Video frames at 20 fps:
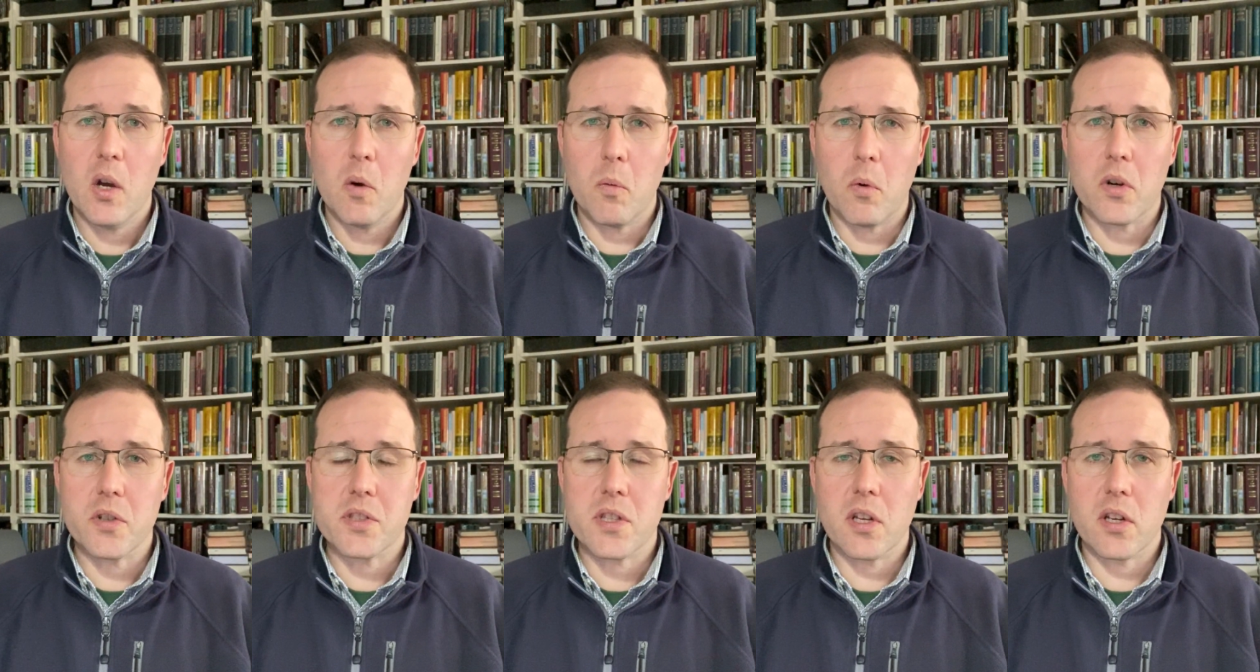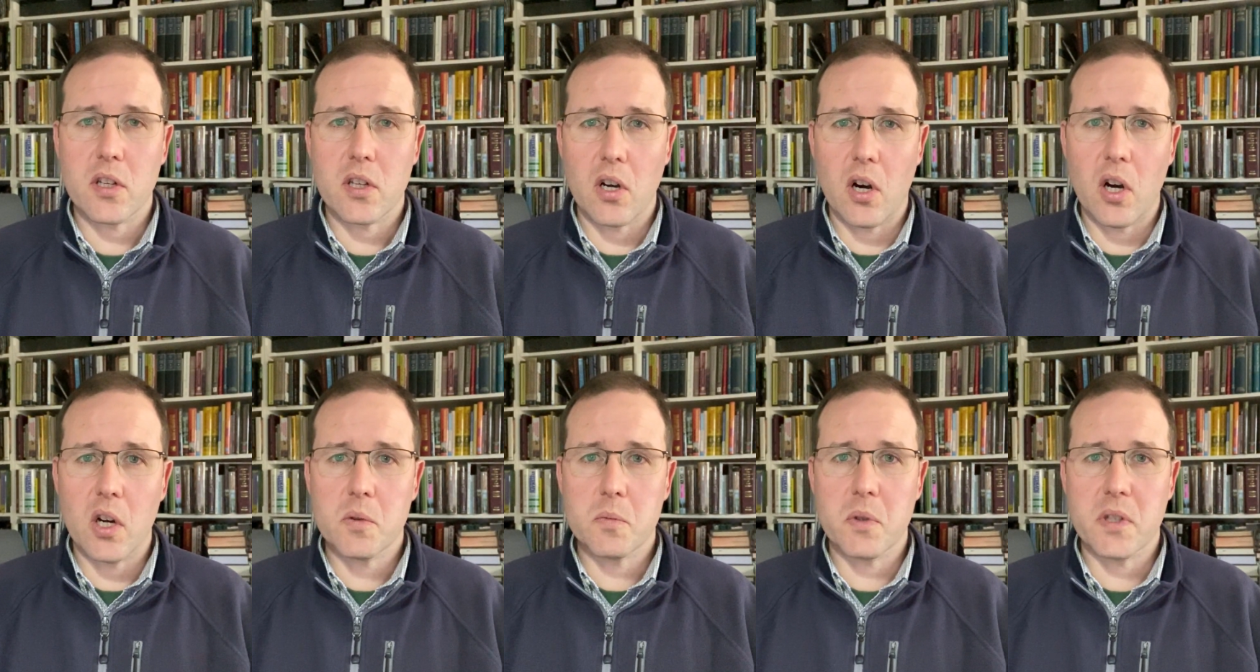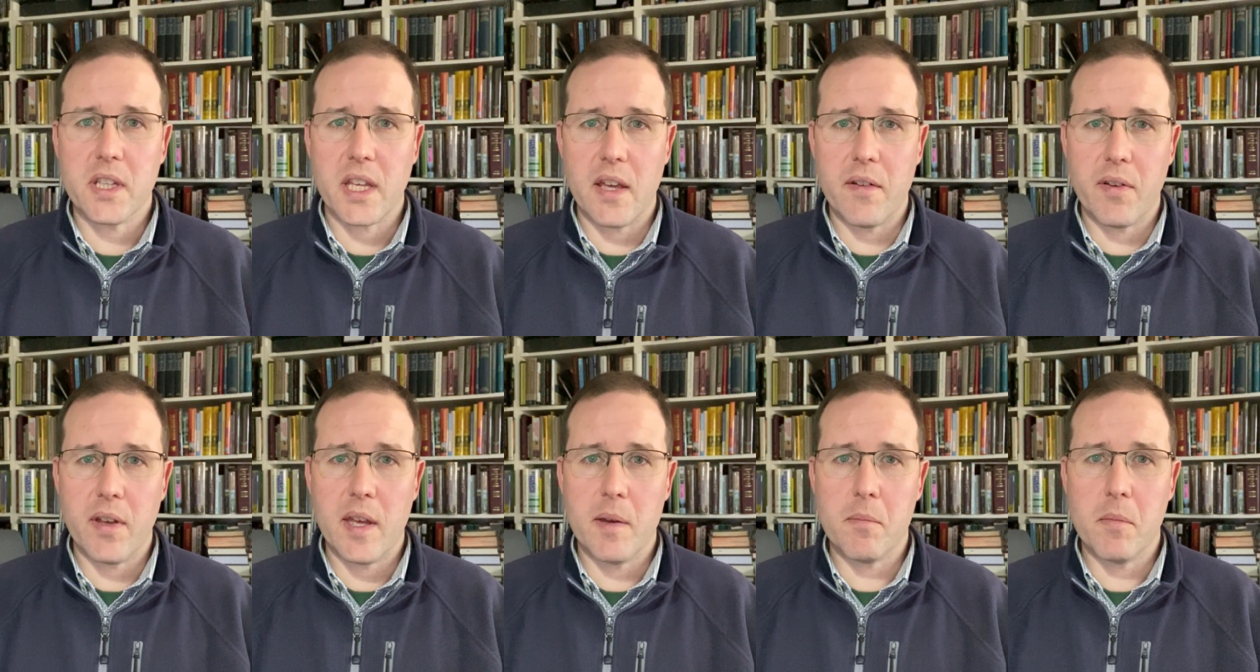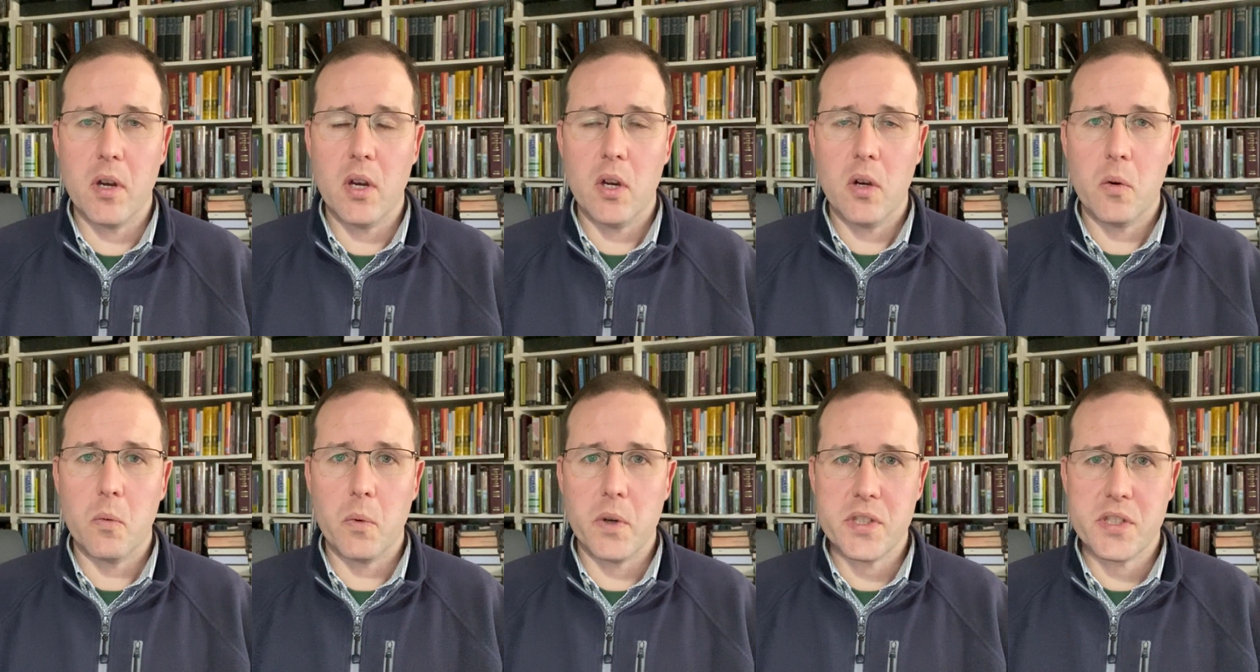was that God would give him
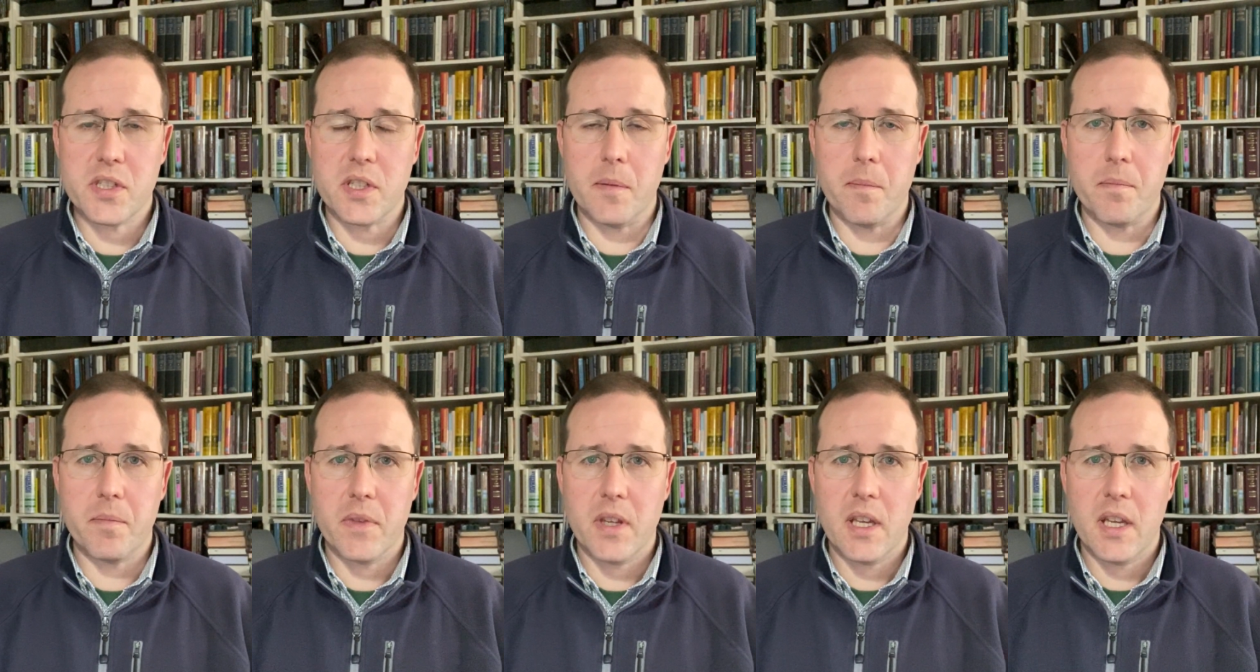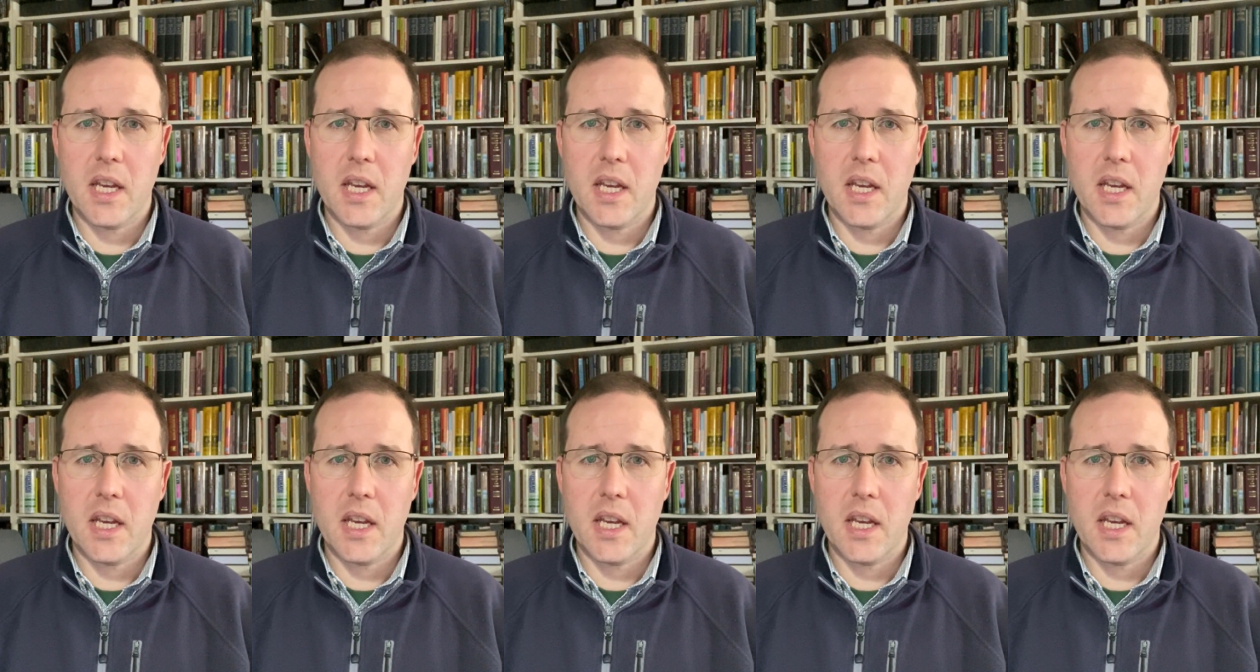wisdom.